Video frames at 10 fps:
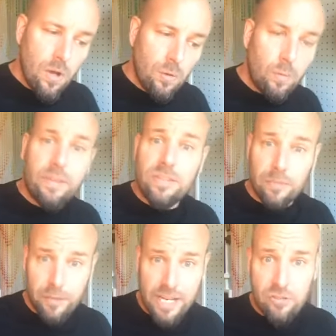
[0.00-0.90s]
with
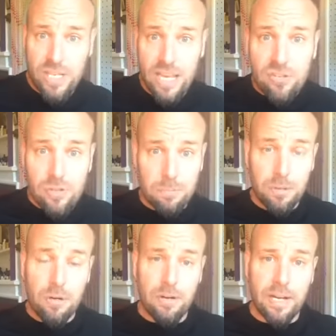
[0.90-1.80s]
different educational
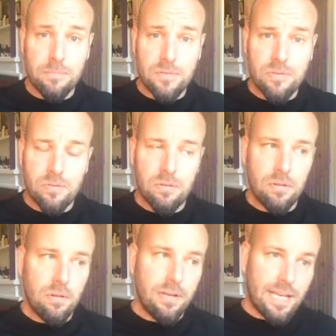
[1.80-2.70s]
programs.
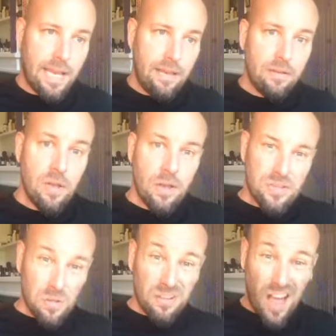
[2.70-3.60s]
Okay?
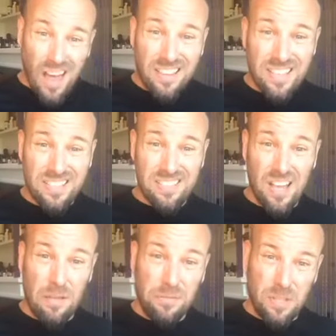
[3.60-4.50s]
So a lot of this
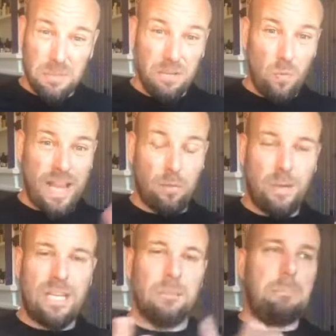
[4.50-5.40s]
stuff,
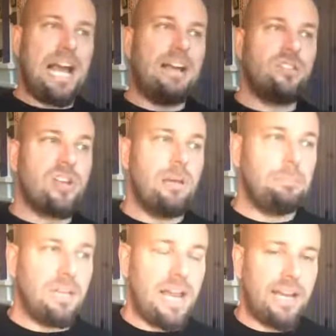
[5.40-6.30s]
we can patch
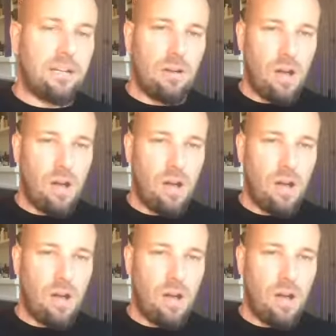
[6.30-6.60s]
up a